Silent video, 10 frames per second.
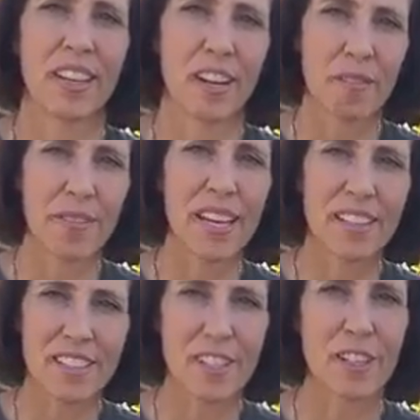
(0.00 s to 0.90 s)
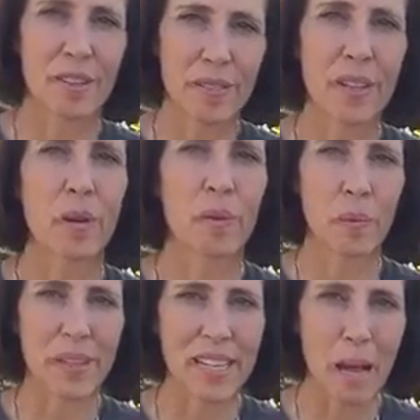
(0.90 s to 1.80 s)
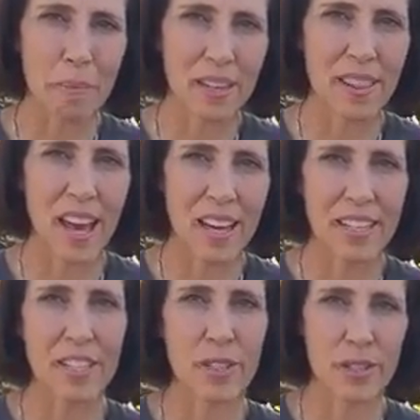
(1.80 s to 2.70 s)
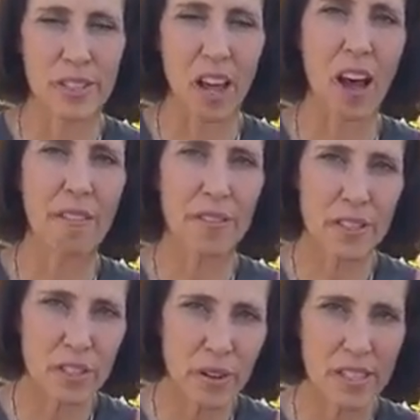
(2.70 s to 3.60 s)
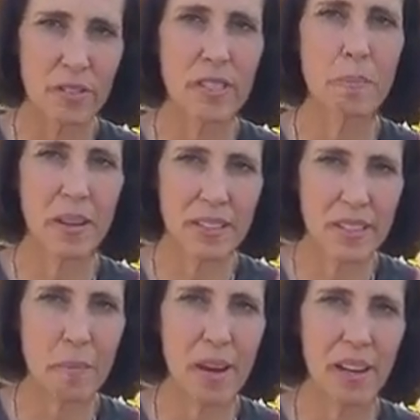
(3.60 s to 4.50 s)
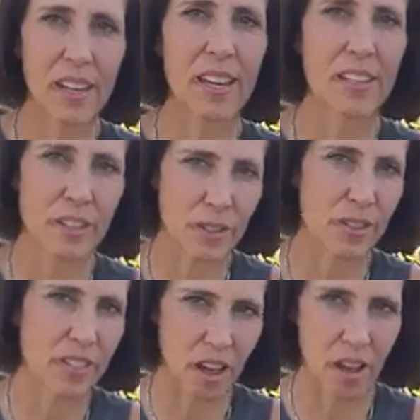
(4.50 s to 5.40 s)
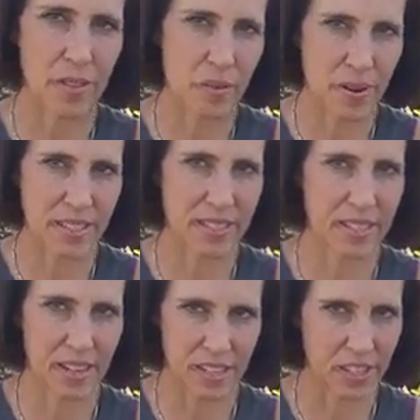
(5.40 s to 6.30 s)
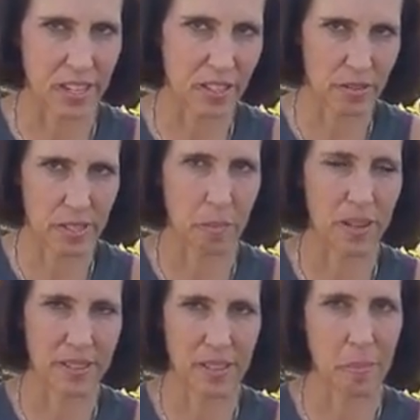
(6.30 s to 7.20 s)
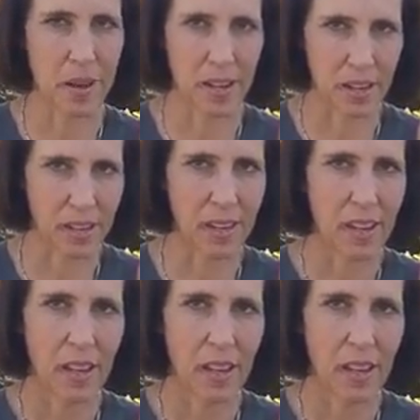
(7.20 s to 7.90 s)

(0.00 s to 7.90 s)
And our vagus nerve, when we tap into that, it turns off the stress response in the body and turns on the rest and digest response in the body.